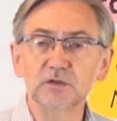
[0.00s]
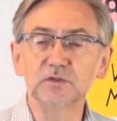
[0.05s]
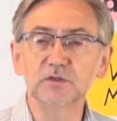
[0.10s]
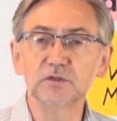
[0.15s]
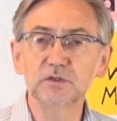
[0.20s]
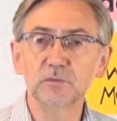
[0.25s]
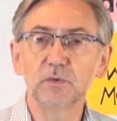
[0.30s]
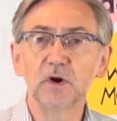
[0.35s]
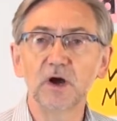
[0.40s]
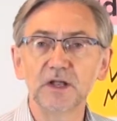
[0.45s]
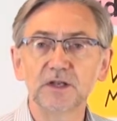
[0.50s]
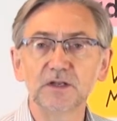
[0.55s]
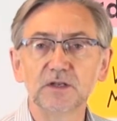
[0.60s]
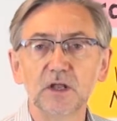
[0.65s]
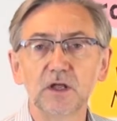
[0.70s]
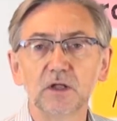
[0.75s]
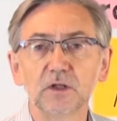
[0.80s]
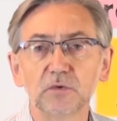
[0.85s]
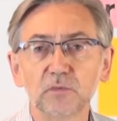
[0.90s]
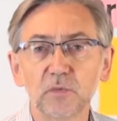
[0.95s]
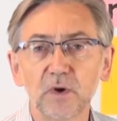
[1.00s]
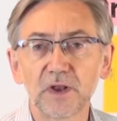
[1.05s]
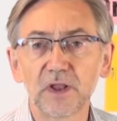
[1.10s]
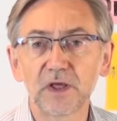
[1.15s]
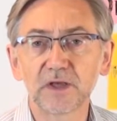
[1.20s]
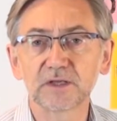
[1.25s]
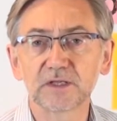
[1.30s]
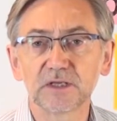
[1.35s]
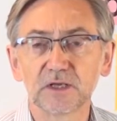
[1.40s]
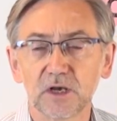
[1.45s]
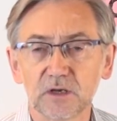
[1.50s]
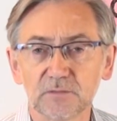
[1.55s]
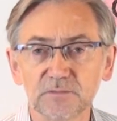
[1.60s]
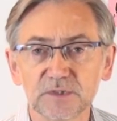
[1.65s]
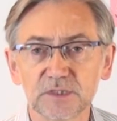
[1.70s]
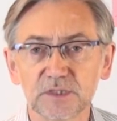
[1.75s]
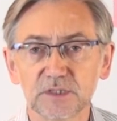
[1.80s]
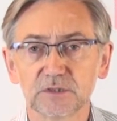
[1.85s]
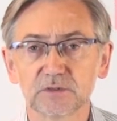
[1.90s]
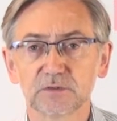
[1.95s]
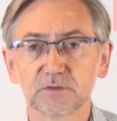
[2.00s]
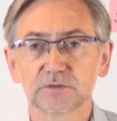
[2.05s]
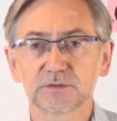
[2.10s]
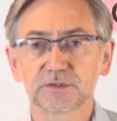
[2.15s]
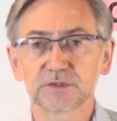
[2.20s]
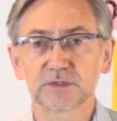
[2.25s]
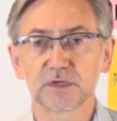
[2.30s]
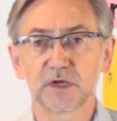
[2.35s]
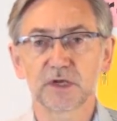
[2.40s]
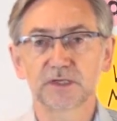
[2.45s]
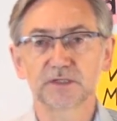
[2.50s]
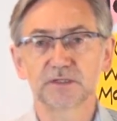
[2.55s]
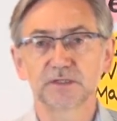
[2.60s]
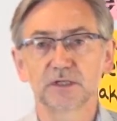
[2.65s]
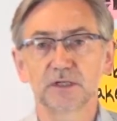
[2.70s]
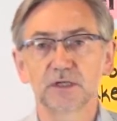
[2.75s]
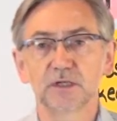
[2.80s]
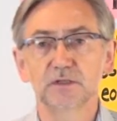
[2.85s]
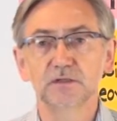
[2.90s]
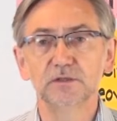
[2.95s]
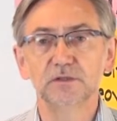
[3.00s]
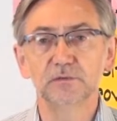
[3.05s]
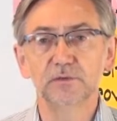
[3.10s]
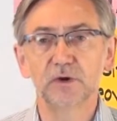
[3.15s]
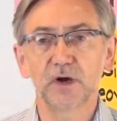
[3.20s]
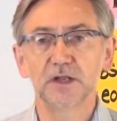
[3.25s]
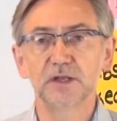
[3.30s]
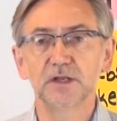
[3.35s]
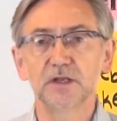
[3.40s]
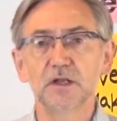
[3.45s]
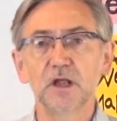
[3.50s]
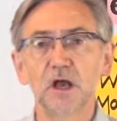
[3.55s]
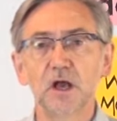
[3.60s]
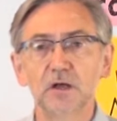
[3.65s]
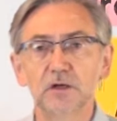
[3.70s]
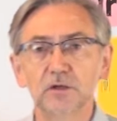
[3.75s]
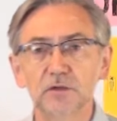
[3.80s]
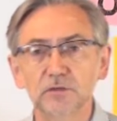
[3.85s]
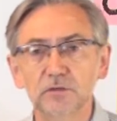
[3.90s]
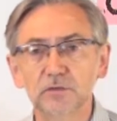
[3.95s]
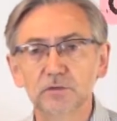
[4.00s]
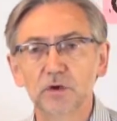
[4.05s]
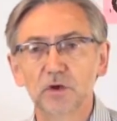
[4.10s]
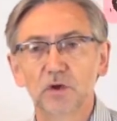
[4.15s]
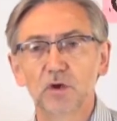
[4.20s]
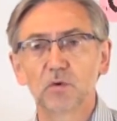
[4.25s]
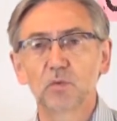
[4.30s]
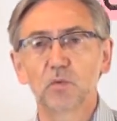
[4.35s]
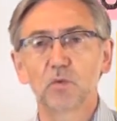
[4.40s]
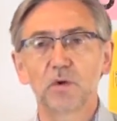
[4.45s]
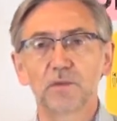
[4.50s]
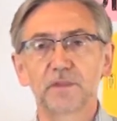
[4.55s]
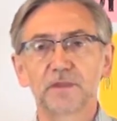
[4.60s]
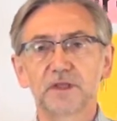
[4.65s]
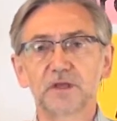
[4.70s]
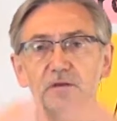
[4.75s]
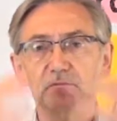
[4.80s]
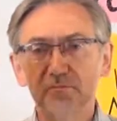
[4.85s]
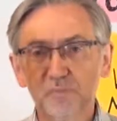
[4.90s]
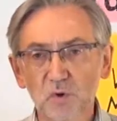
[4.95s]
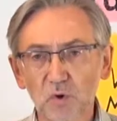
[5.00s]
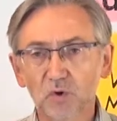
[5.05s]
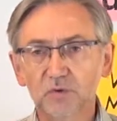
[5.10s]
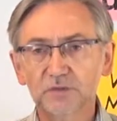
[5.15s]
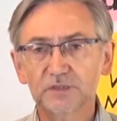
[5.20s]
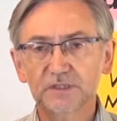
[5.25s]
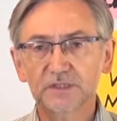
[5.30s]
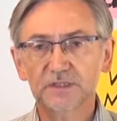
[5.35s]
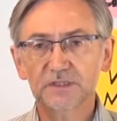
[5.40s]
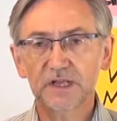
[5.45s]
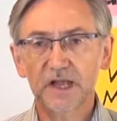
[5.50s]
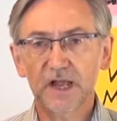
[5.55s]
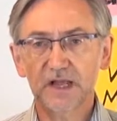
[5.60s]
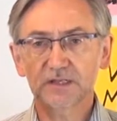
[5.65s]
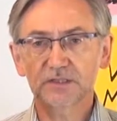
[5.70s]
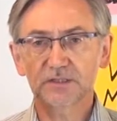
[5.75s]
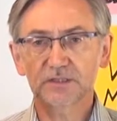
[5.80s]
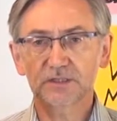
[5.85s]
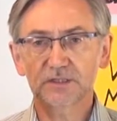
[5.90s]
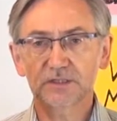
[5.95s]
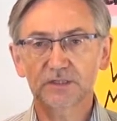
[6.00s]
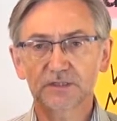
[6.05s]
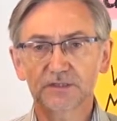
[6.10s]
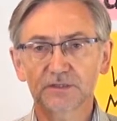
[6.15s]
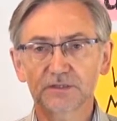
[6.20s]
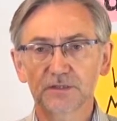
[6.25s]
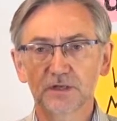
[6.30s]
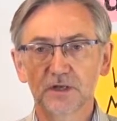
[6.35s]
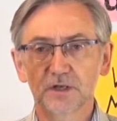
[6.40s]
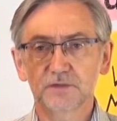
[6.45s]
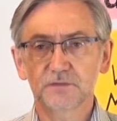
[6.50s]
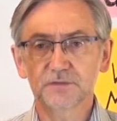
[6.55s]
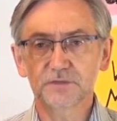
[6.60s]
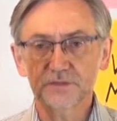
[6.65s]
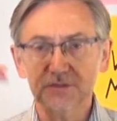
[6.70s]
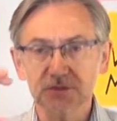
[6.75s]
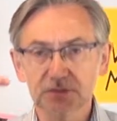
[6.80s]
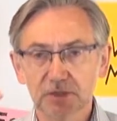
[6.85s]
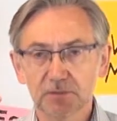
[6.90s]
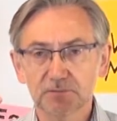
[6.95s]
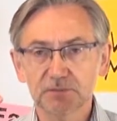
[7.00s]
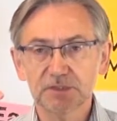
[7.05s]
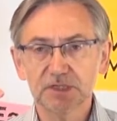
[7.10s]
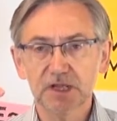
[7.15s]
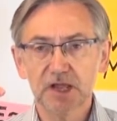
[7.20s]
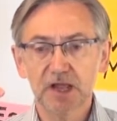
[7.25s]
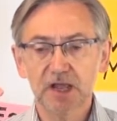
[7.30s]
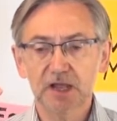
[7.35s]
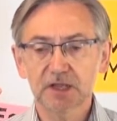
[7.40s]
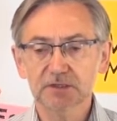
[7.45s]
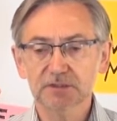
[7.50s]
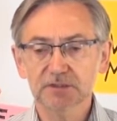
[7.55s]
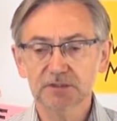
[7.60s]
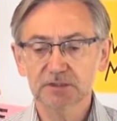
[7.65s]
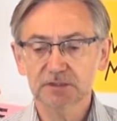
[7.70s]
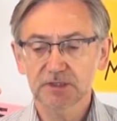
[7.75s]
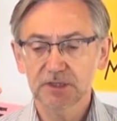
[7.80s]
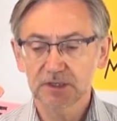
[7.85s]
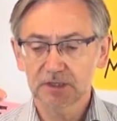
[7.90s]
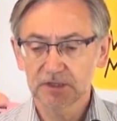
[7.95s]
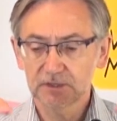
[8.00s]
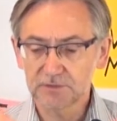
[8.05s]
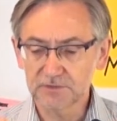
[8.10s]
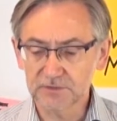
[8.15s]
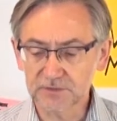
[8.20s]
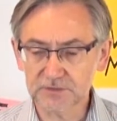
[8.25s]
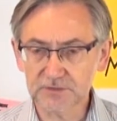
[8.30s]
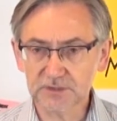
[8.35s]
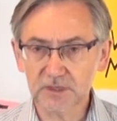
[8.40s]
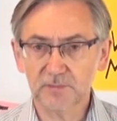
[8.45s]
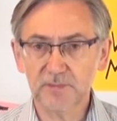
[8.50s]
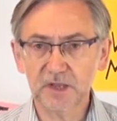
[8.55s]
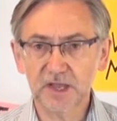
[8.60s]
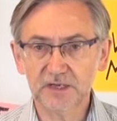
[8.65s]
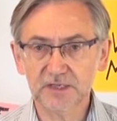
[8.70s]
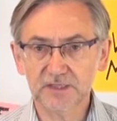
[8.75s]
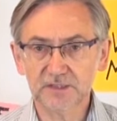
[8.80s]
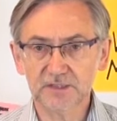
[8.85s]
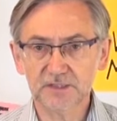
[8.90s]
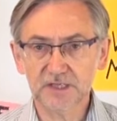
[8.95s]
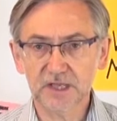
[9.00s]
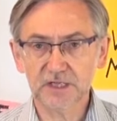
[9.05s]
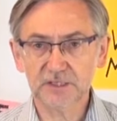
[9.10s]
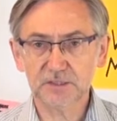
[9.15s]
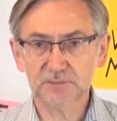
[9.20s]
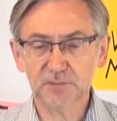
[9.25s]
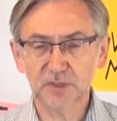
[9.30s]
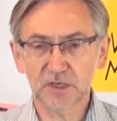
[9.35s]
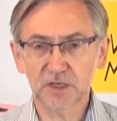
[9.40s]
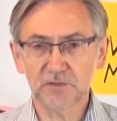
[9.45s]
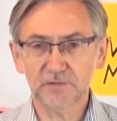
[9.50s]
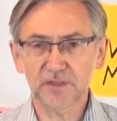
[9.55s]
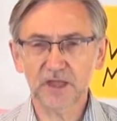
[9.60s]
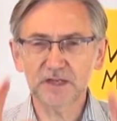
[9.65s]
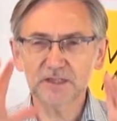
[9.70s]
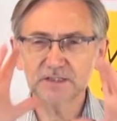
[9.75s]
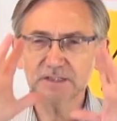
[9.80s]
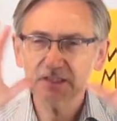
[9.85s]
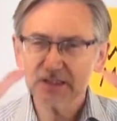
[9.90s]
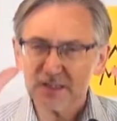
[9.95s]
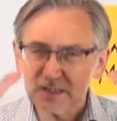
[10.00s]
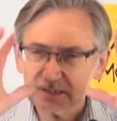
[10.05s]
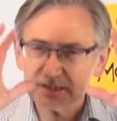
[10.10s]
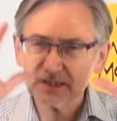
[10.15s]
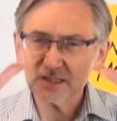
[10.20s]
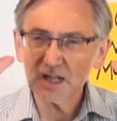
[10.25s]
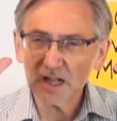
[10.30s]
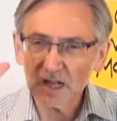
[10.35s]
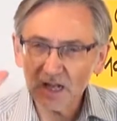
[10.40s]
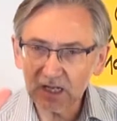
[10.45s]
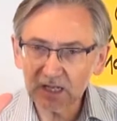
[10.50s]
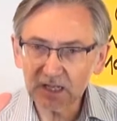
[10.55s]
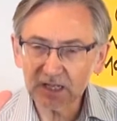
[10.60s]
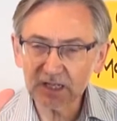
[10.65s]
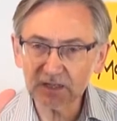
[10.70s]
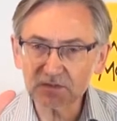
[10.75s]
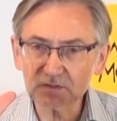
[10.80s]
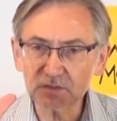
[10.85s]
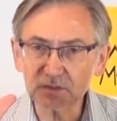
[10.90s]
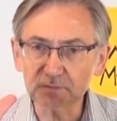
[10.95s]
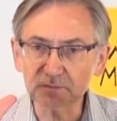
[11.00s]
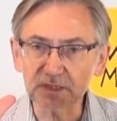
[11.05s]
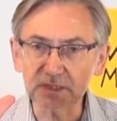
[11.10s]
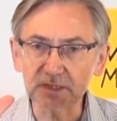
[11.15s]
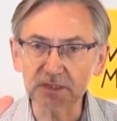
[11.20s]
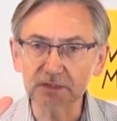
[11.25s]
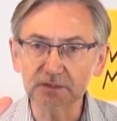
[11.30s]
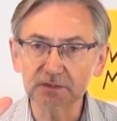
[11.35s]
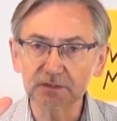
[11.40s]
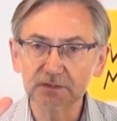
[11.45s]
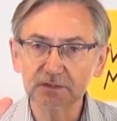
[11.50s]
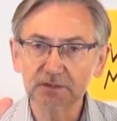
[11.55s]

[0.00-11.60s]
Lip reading: Do I know when I come to your site, do I know what the important text is, the subtext, the subheading text below that? Is it clear to me?